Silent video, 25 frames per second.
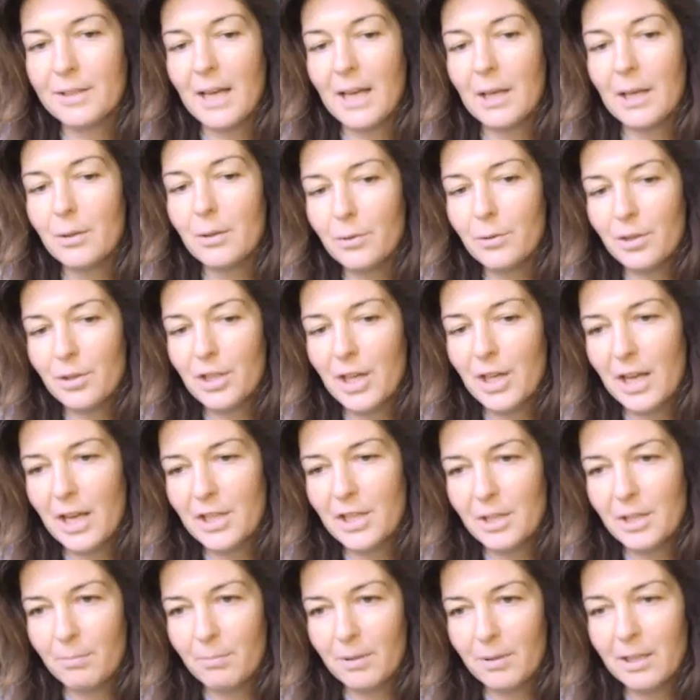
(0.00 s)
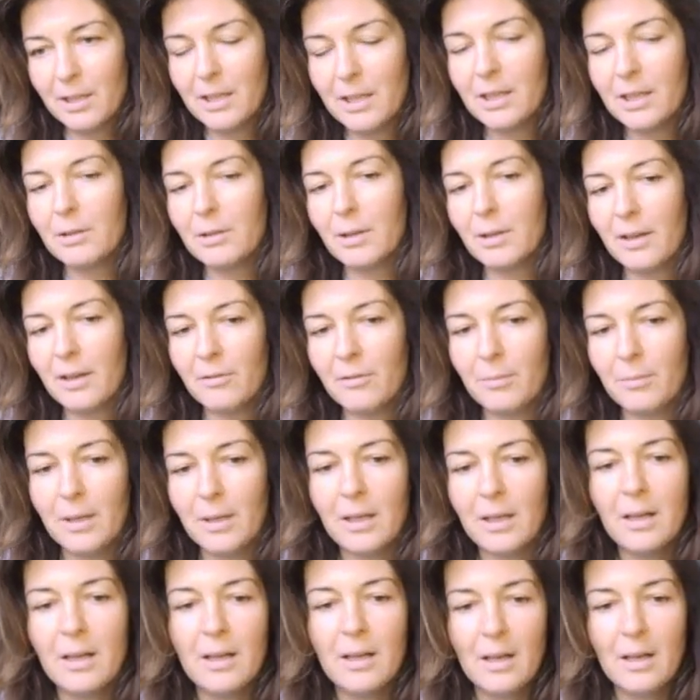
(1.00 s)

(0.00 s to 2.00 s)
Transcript: I used ChatGPT to give me